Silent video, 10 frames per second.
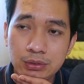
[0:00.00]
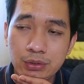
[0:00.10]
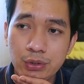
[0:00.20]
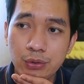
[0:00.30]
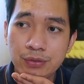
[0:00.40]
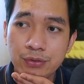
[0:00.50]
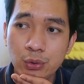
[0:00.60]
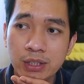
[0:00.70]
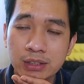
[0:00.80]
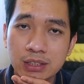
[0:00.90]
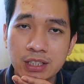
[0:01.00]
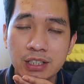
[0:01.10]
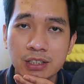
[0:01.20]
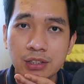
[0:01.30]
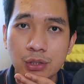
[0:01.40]
So if you are not
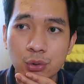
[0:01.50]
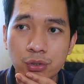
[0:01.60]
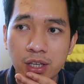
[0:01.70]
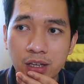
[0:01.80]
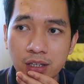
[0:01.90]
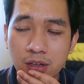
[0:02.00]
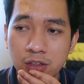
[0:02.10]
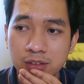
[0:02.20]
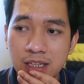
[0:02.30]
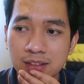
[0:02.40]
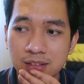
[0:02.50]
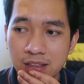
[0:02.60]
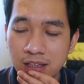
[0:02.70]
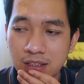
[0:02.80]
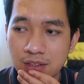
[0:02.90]
here in the UK on that
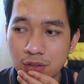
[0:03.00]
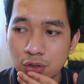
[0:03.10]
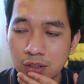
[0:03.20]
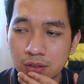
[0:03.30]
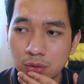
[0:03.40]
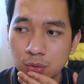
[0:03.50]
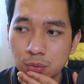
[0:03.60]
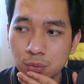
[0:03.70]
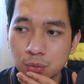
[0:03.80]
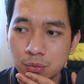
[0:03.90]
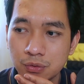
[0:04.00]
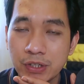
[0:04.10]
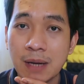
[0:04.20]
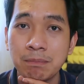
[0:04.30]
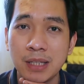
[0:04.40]
day, you need to
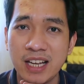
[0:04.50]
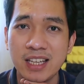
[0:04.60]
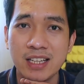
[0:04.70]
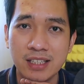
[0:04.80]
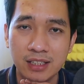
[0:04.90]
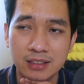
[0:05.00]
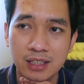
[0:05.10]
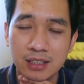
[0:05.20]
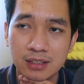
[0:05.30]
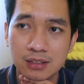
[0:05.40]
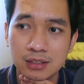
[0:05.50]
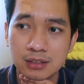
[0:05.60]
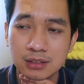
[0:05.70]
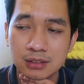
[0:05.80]
reapply again and